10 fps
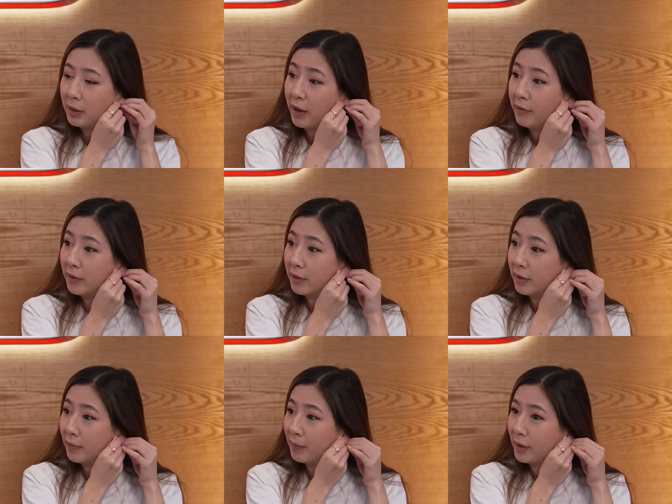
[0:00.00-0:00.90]
love... taking your
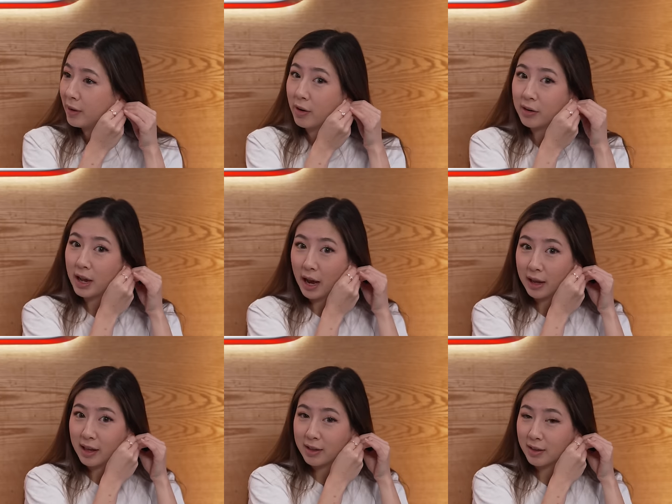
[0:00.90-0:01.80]
earring out? Sorry, yeah.
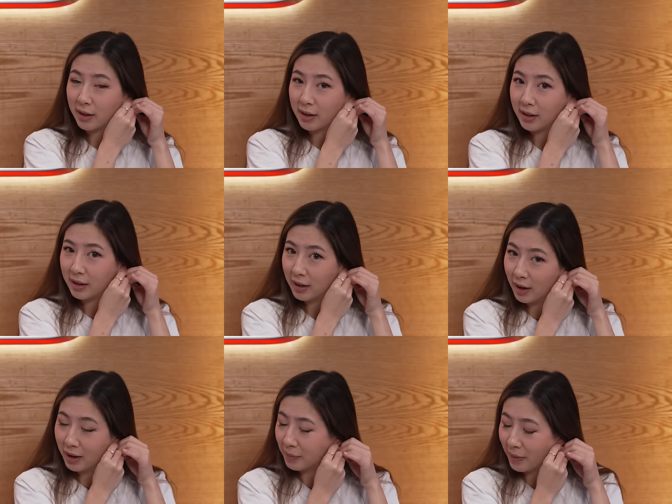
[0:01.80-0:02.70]
That's like...
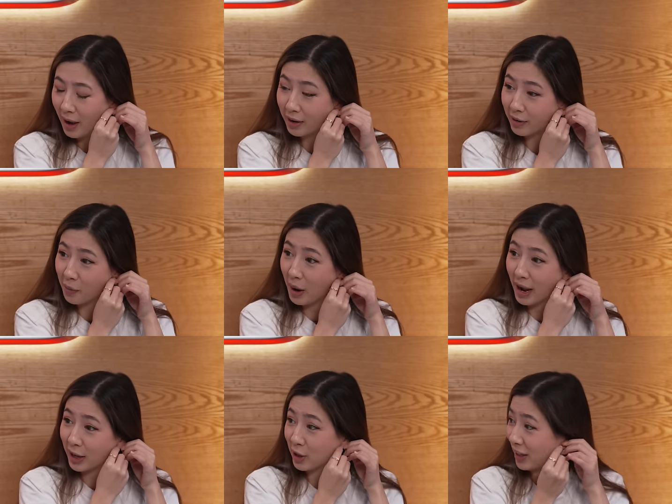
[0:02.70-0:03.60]
Um, I don't know why
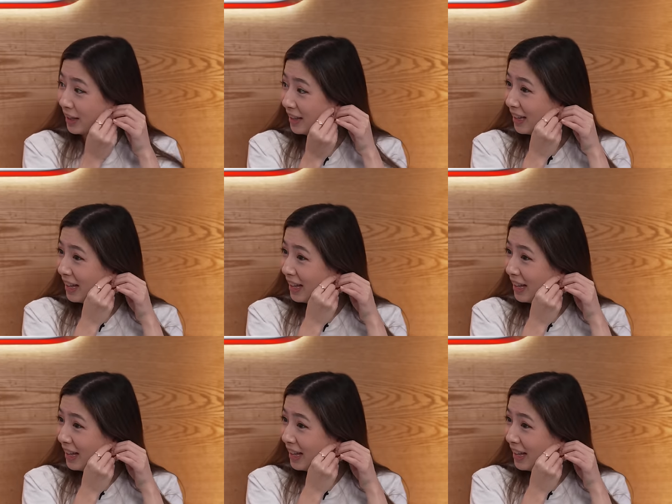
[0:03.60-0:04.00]
actually. What just